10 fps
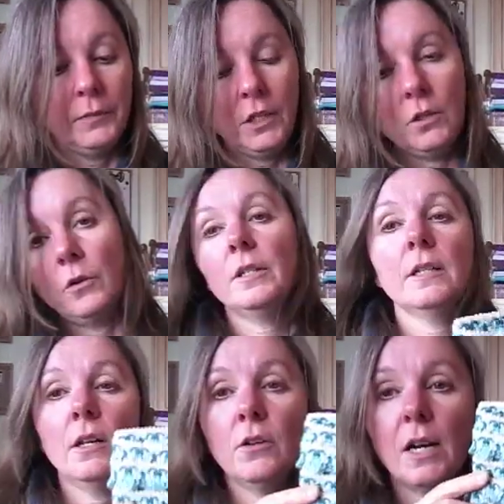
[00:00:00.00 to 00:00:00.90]
you know,
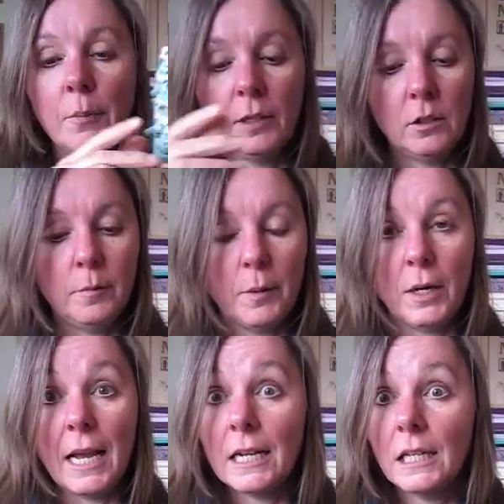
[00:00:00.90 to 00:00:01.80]
is another happy little
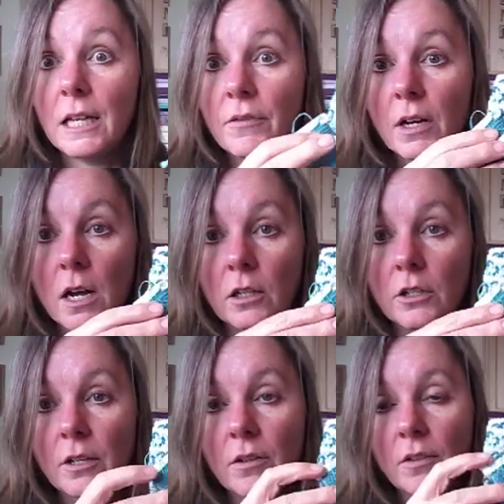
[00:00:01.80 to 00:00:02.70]
memory. And I love the
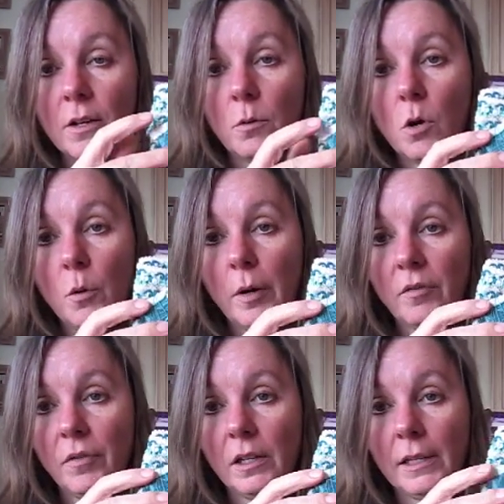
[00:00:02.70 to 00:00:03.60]
colors. I think they will go
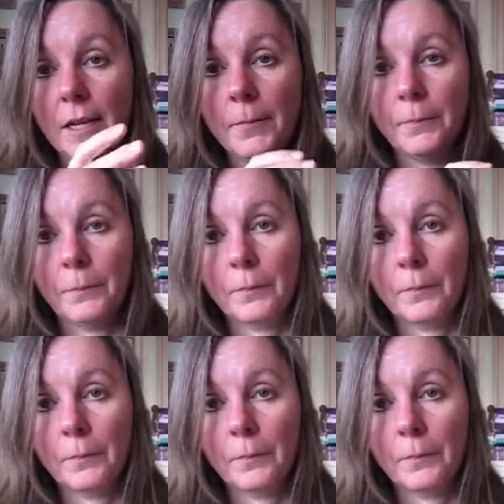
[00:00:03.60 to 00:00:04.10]
perfectly.